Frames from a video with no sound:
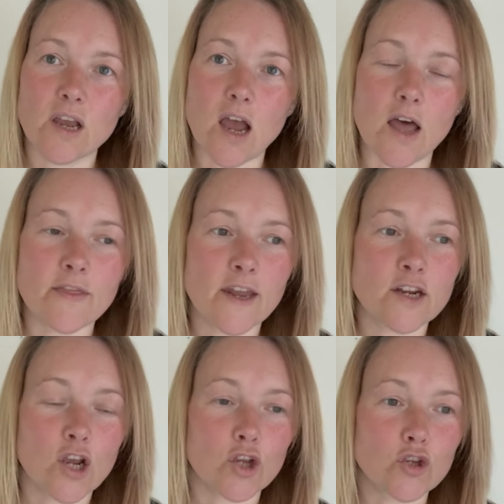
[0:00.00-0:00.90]
and
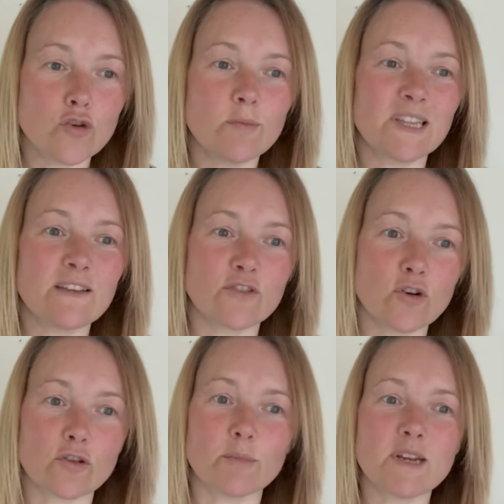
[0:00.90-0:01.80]
then you believe
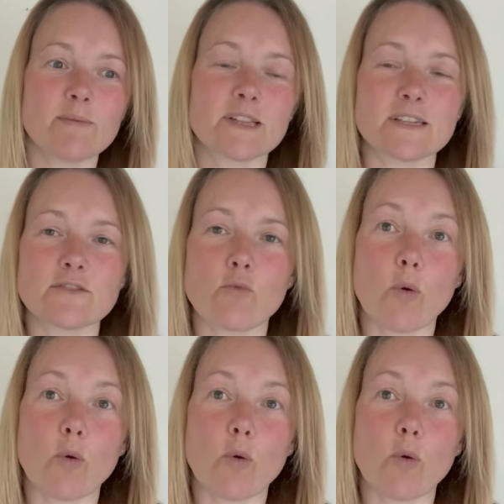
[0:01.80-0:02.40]
you're the manipulative